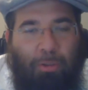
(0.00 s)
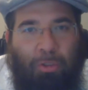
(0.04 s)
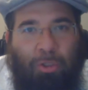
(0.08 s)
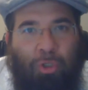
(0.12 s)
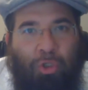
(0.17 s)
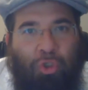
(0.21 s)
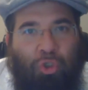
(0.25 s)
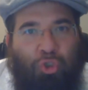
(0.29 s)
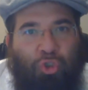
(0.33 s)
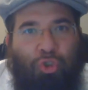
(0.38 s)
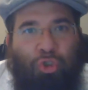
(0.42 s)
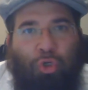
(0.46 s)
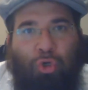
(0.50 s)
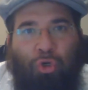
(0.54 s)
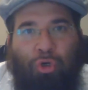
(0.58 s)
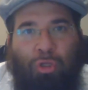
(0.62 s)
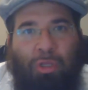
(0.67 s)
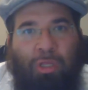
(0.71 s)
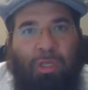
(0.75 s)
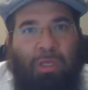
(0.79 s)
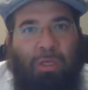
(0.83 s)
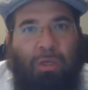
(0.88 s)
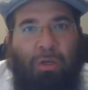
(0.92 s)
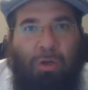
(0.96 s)

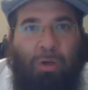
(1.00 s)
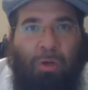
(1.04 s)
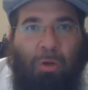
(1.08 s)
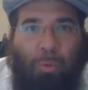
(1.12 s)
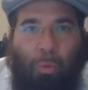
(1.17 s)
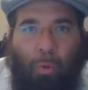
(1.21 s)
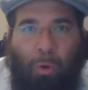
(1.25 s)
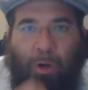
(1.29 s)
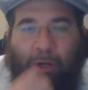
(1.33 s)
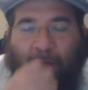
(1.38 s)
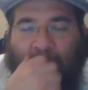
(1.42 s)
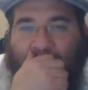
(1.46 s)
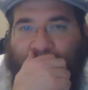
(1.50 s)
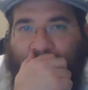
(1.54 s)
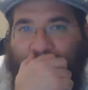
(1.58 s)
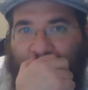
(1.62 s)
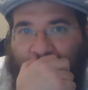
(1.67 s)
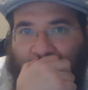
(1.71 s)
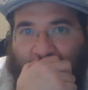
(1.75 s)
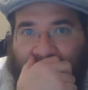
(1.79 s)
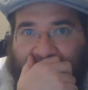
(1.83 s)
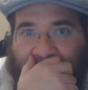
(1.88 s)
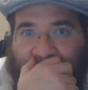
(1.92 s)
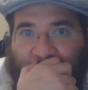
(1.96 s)
surely were as
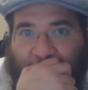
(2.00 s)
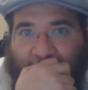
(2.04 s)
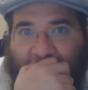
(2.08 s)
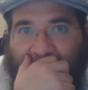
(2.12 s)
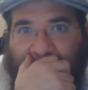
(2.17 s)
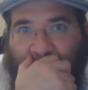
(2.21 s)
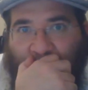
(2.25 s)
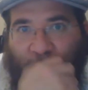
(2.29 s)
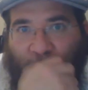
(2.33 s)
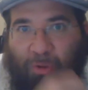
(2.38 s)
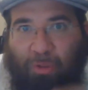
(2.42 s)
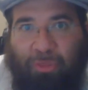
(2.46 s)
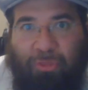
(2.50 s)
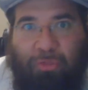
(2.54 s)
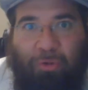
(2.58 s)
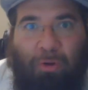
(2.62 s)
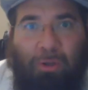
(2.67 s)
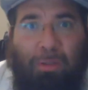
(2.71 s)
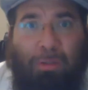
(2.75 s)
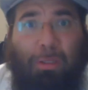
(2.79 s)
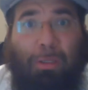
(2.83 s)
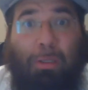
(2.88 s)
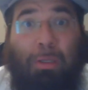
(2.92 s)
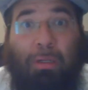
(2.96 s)
beautiful, they all
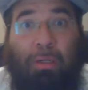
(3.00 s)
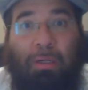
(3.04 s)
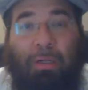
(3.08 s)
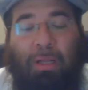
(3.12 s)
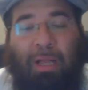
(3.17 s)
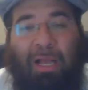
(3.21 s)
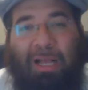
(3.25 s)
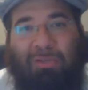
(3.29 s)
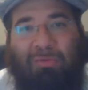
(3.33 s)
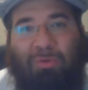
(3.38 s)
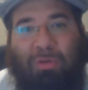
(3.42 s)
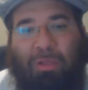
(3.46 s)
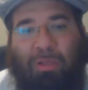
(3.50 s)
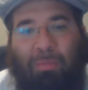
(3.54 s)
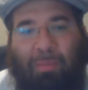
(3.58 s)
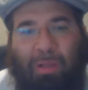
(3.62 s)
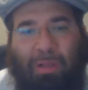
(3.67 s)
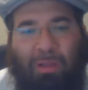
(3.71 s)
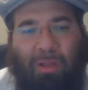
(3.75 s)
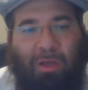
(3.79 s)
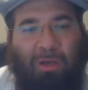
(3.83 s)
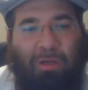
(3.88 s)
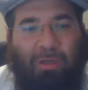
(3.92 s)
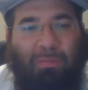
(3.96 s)
thought, as when the
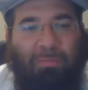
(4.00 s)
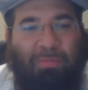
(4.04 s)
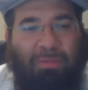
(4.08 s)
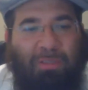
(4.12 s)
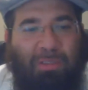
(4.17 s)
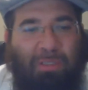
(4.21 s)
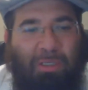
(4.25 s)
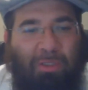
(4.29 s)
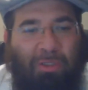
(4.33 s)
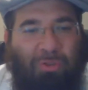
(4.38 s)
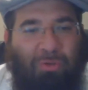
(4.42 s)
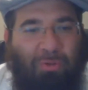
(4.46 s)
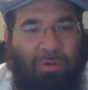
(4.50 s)
Malachim sing to